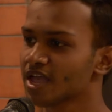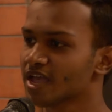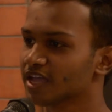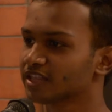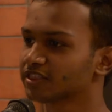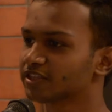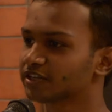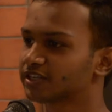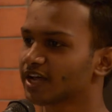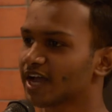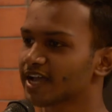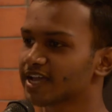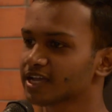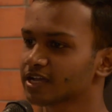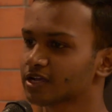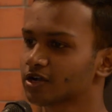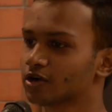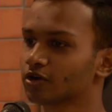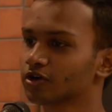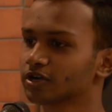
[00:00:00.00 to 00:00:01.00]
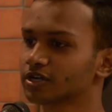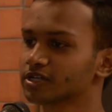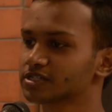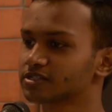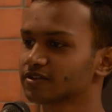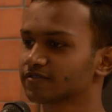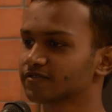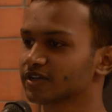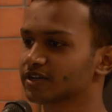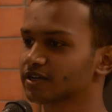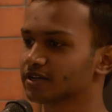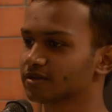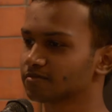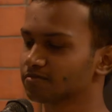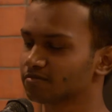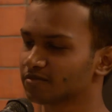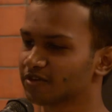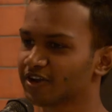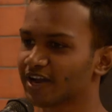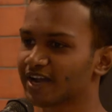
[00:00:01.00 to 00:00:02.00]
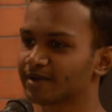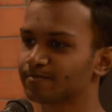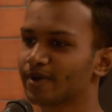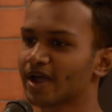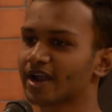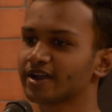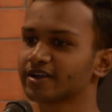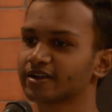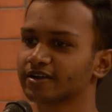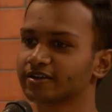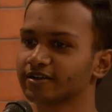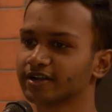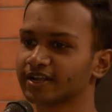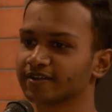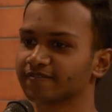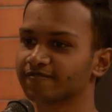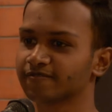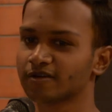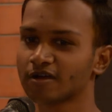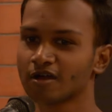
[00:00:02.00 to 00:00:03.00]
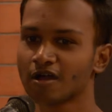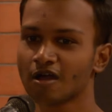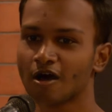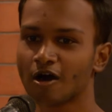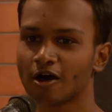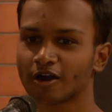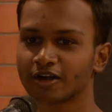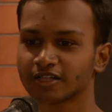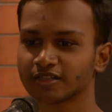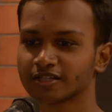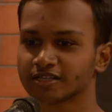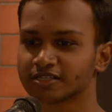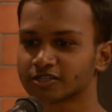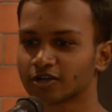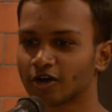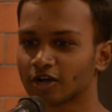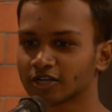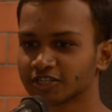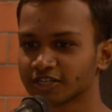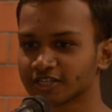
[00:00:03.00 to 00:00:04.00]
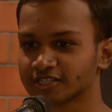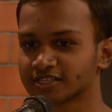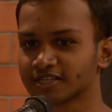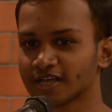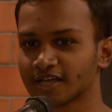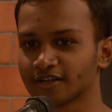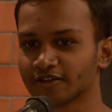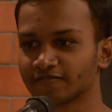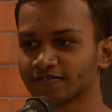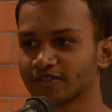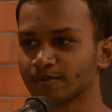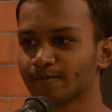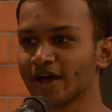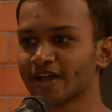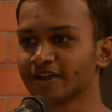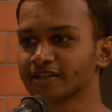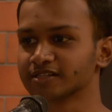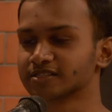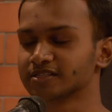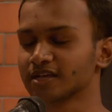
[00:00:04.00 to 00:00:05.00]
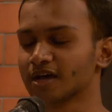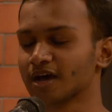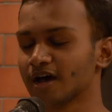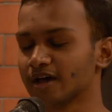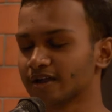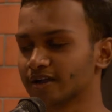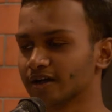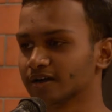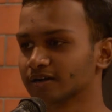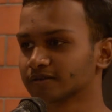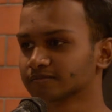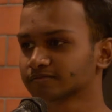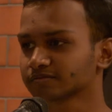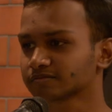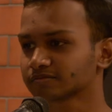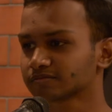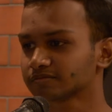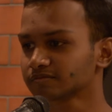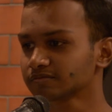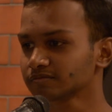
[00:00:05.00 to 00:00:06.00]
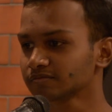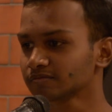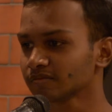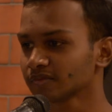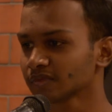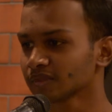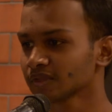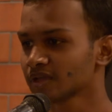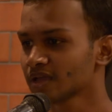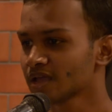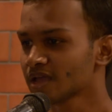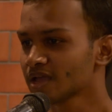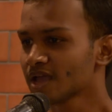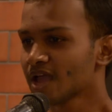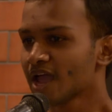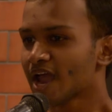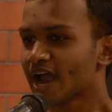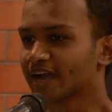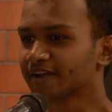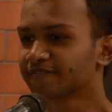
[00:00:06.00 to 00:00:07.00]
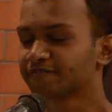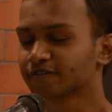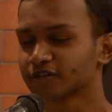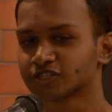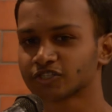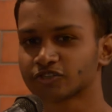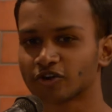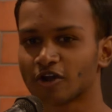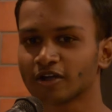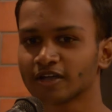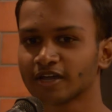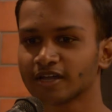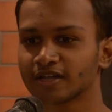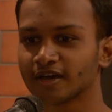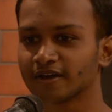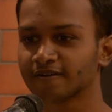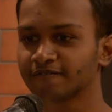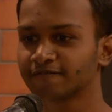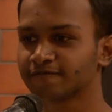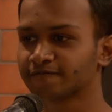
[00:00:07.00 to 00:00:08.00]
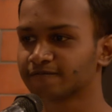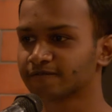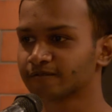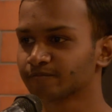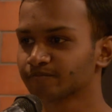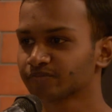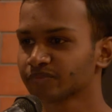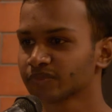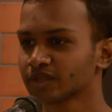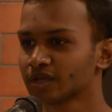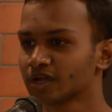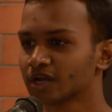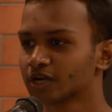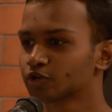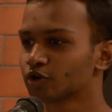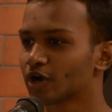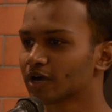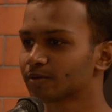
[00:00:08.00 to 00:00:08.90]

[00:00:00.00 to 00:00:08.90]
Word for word: in the dying corals of the Great Barrier Reef, or in the scorching sun of the barren Sahara. And if you're strong enough, to